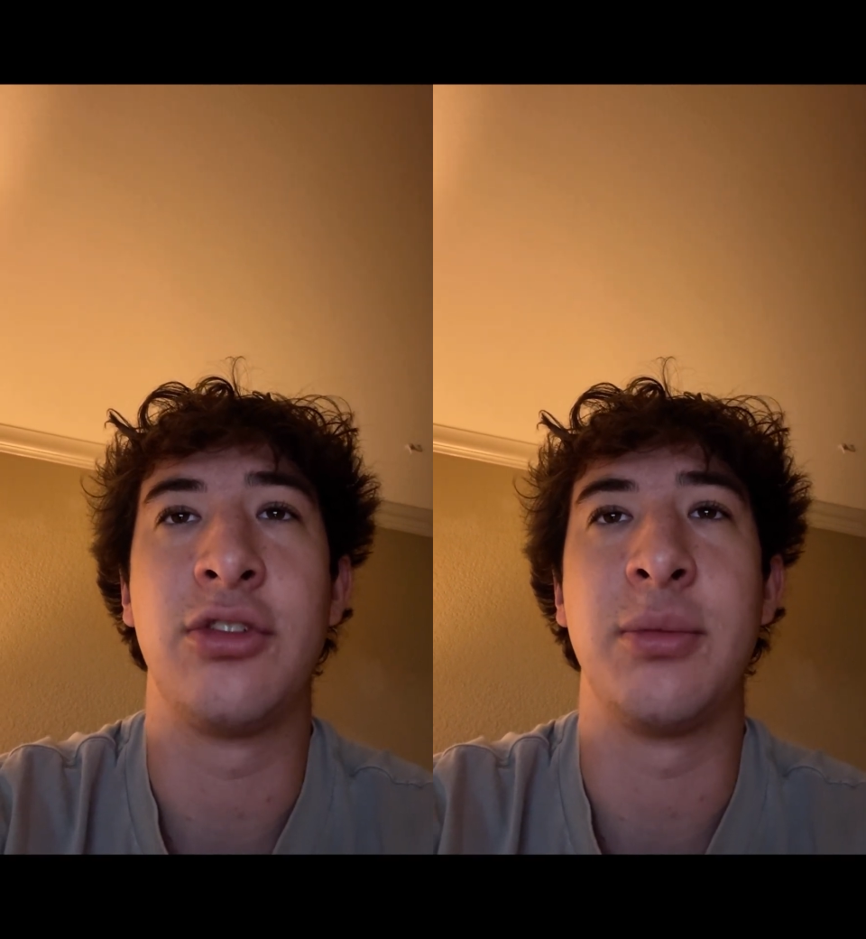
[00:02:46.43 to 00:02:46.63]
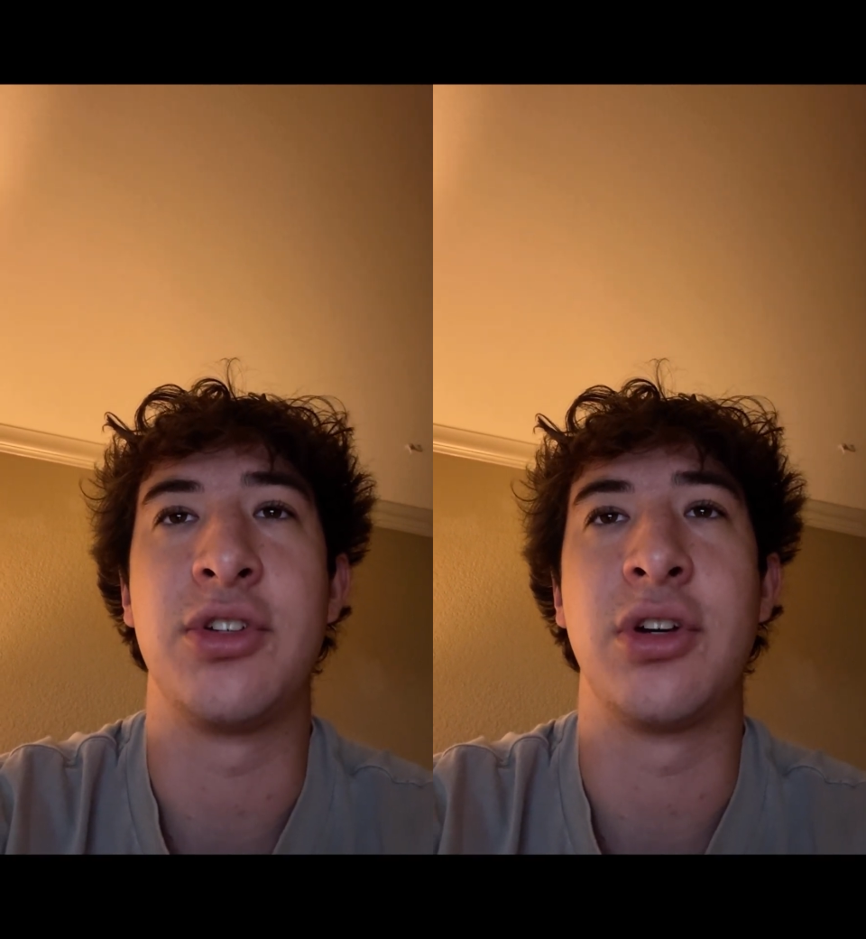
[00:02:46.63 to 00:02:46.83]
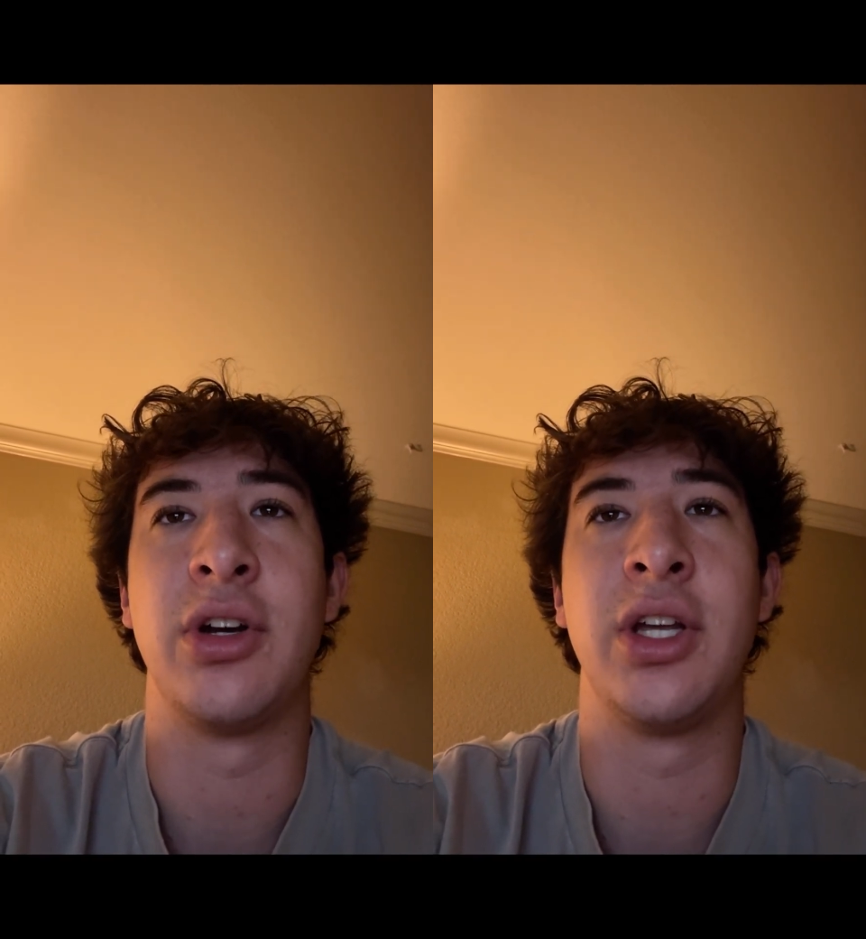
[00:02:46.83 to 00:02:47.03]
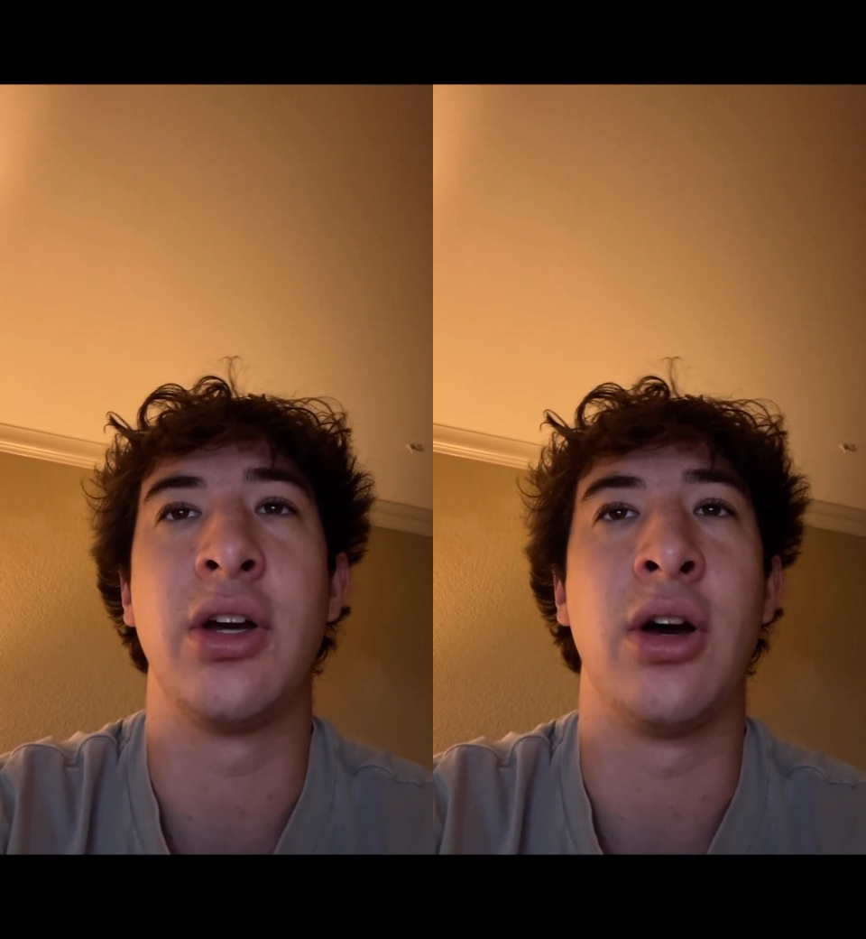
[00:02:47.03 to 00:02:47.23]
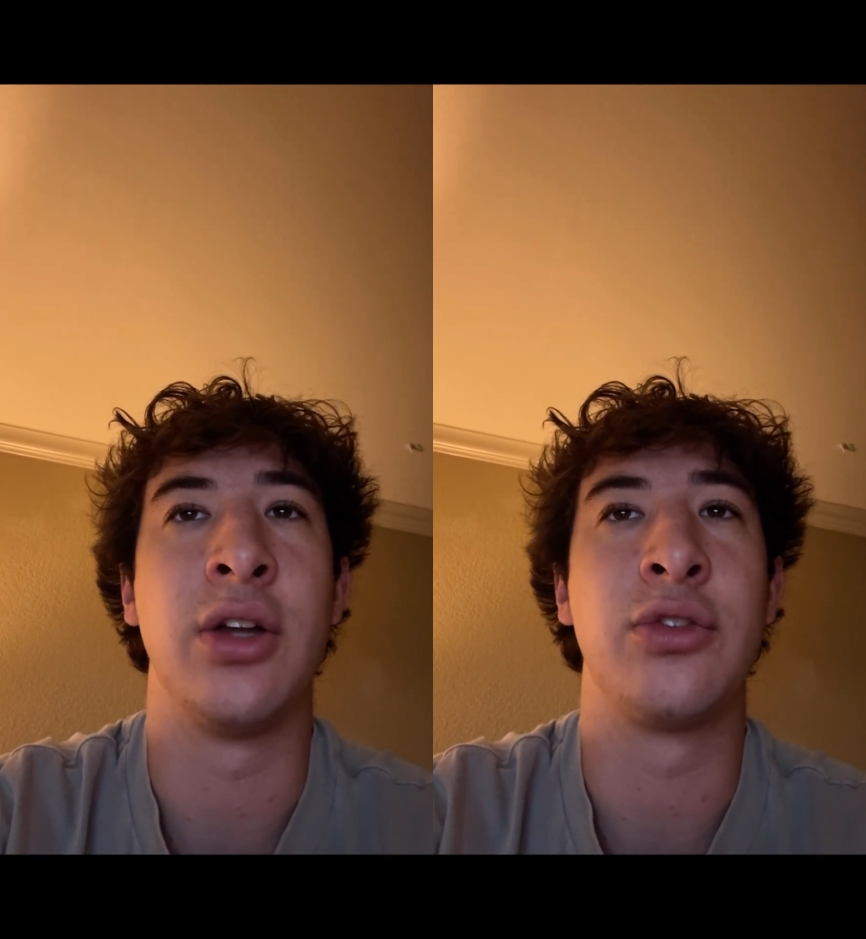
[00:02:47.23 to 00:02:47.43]
to maturity
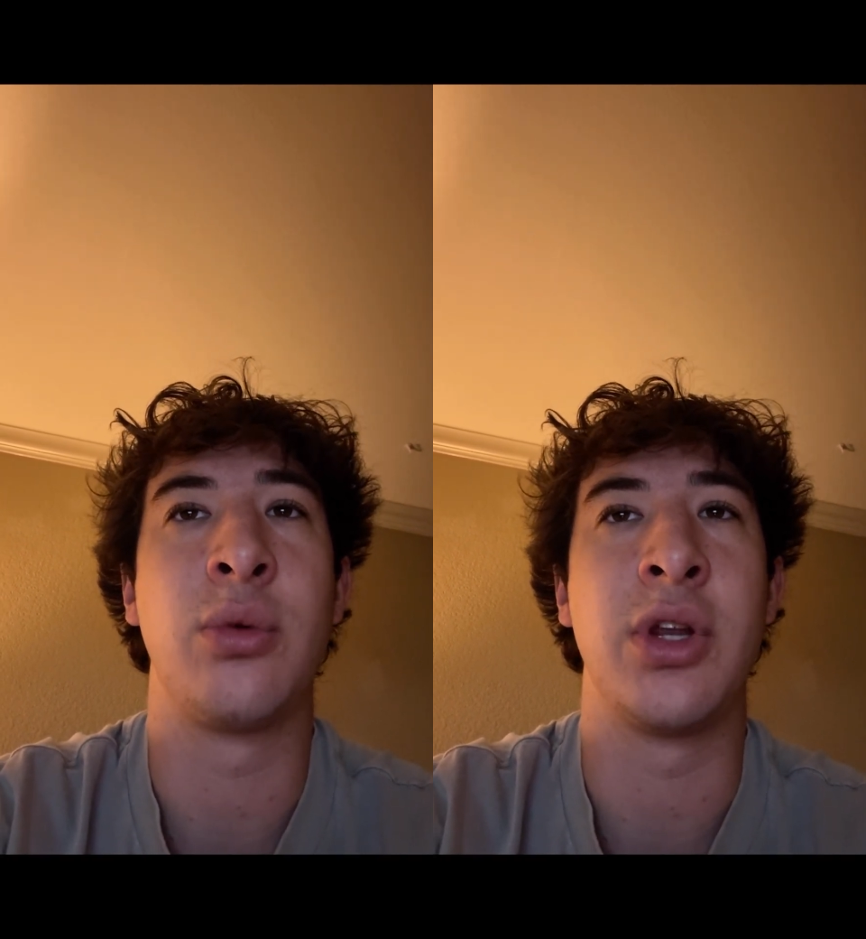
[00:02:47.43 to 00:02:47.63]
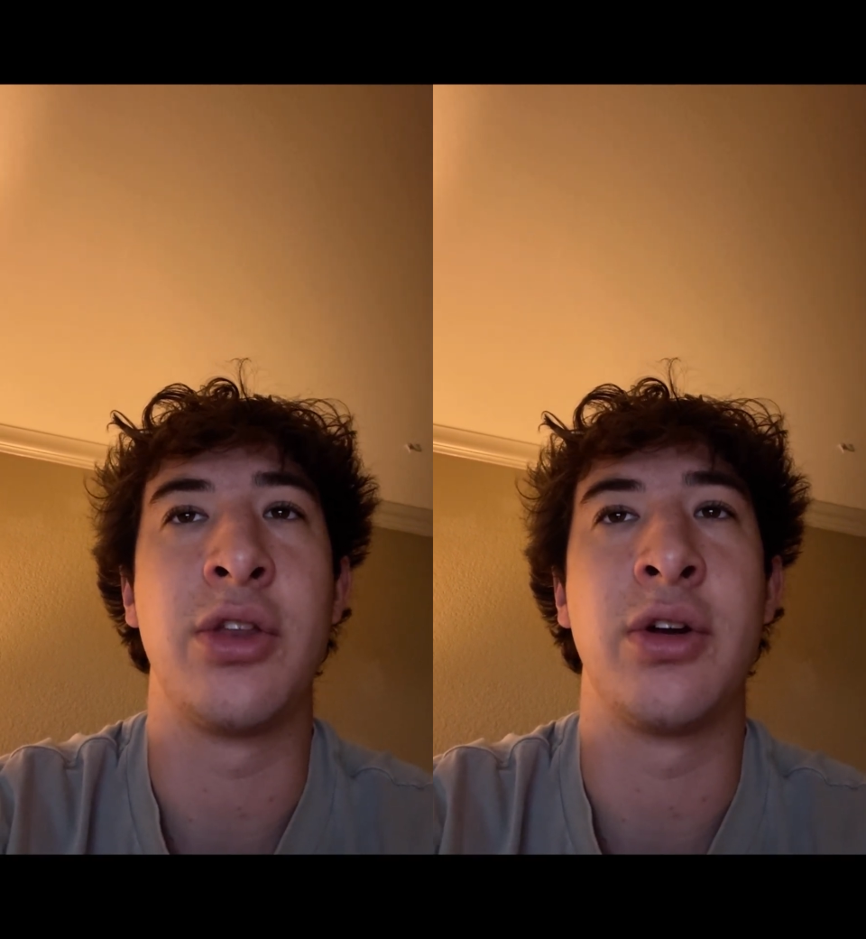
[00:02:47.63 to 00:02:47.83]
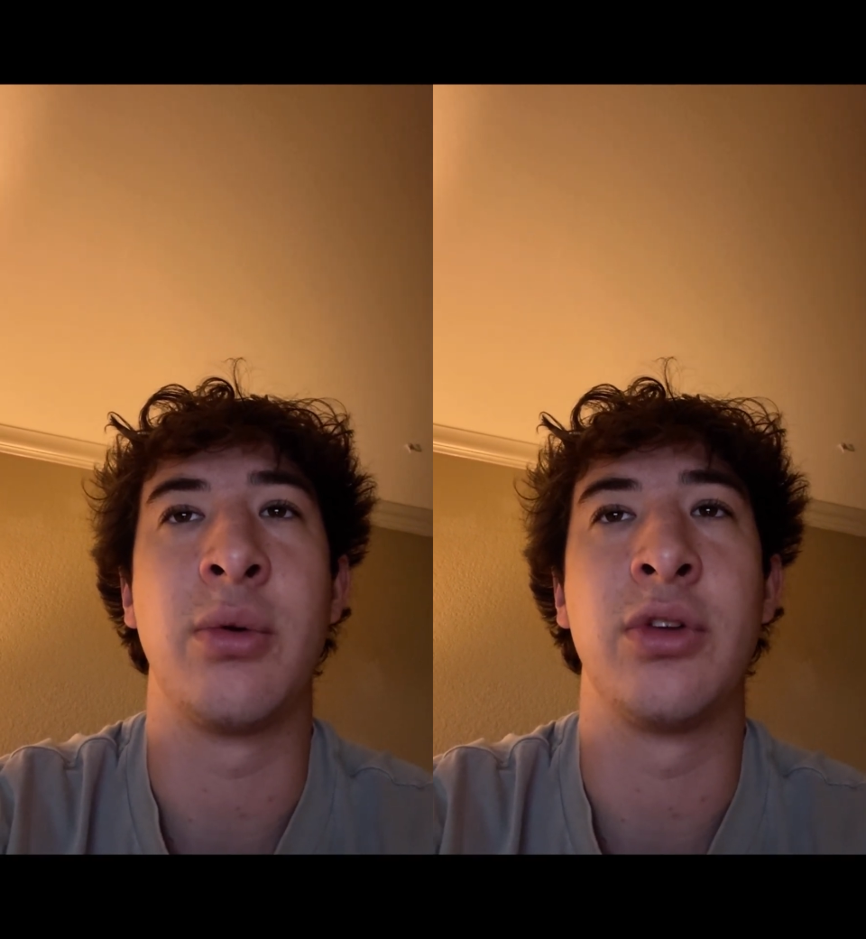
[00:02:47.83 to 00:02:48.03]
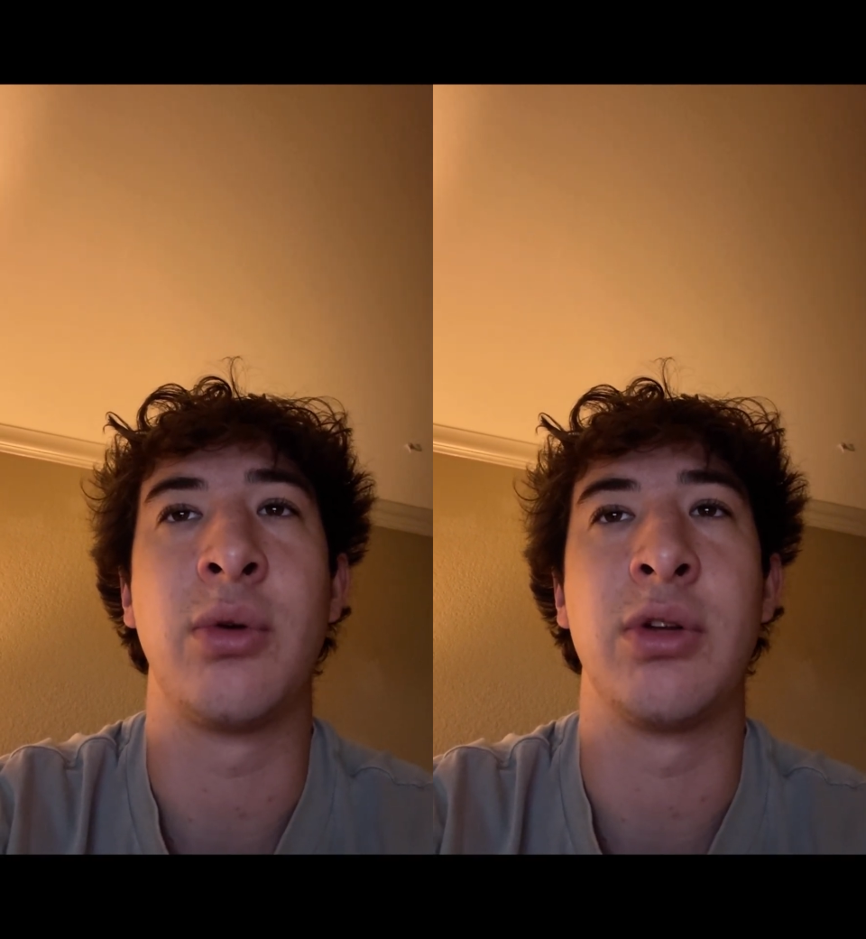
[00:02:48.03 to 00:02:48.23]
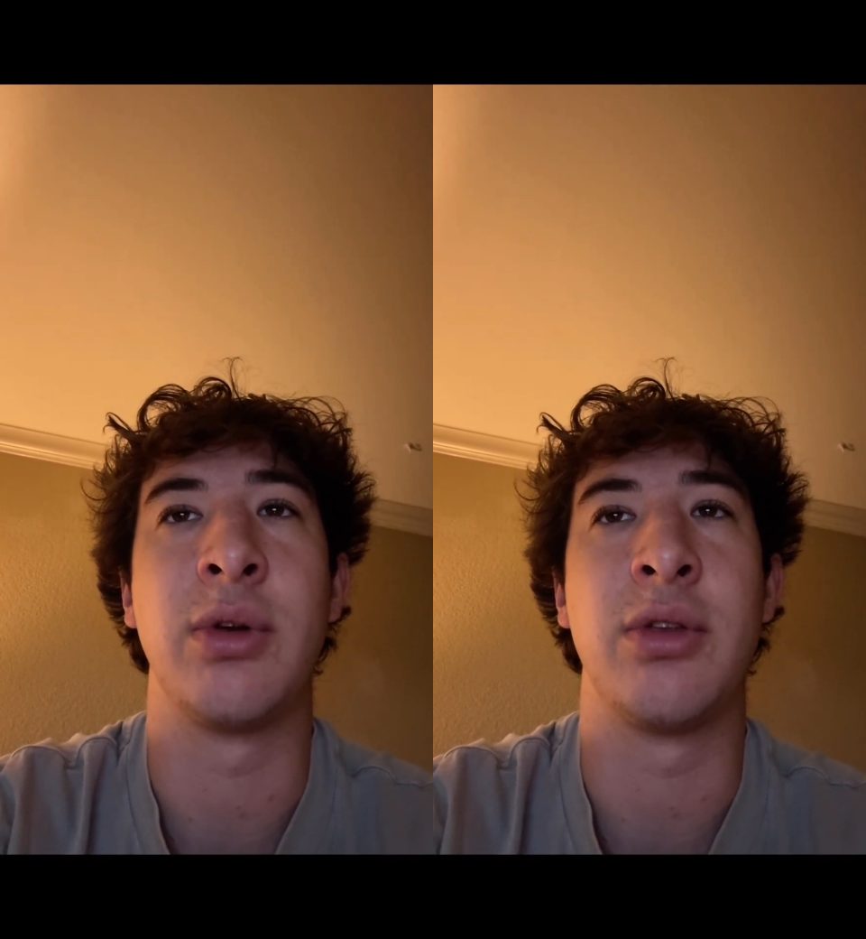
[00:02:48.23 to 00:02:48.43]
on
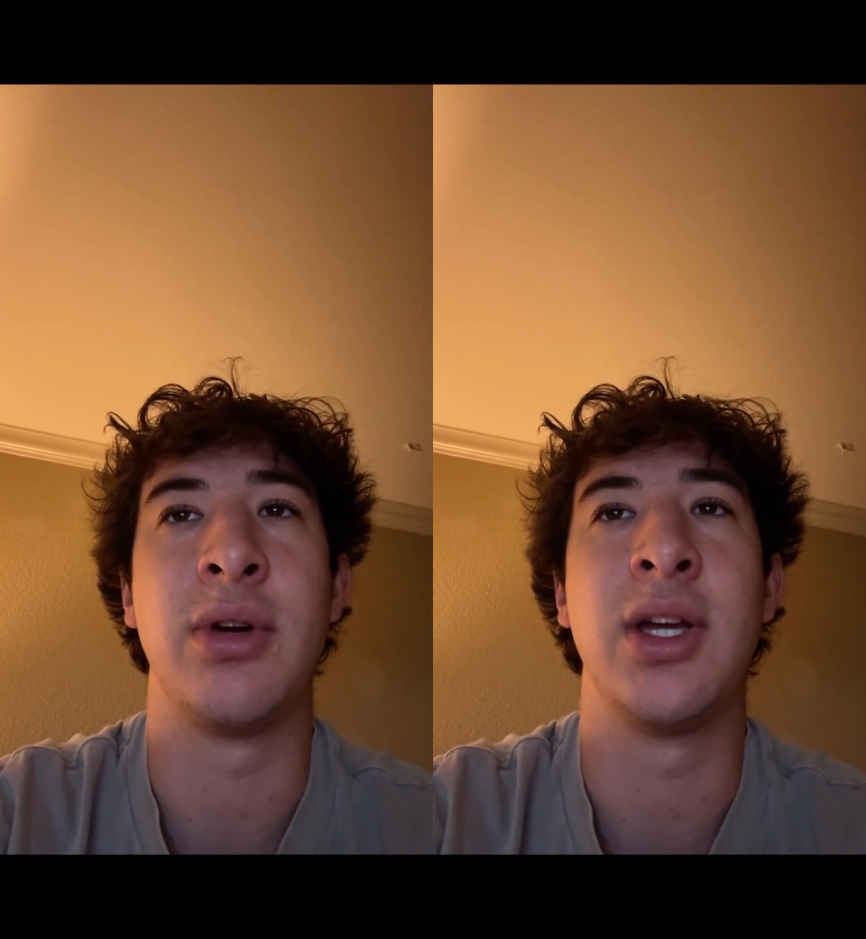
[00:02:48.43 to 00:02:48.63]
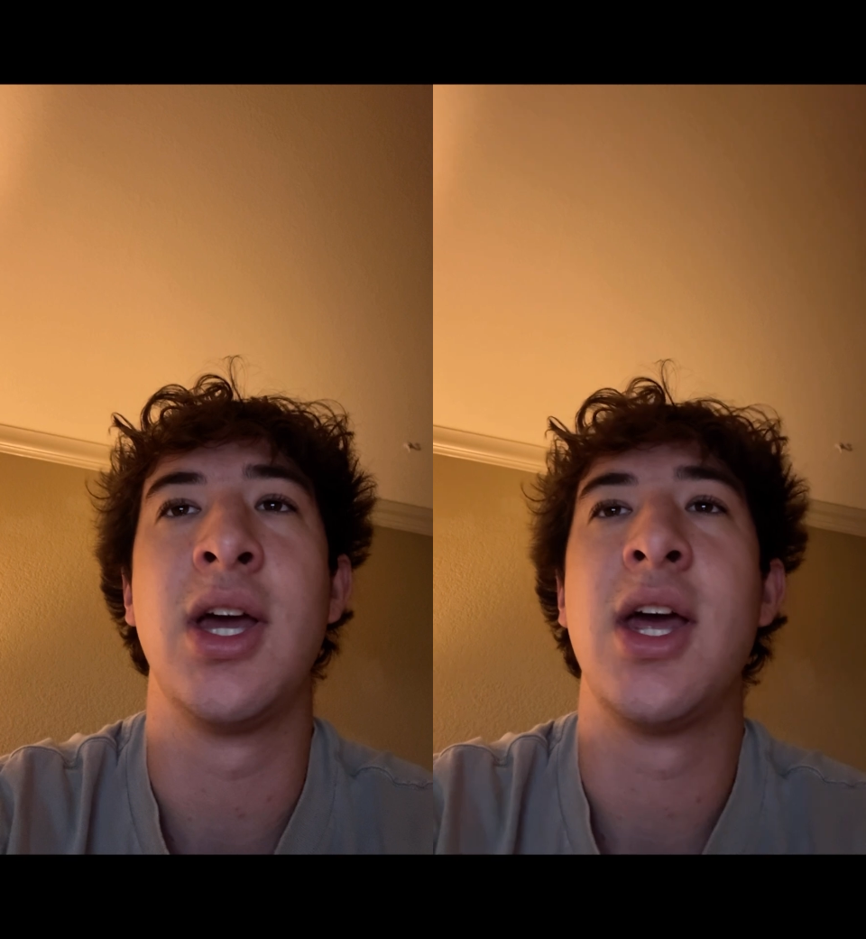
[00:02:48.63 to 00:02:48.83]
2023.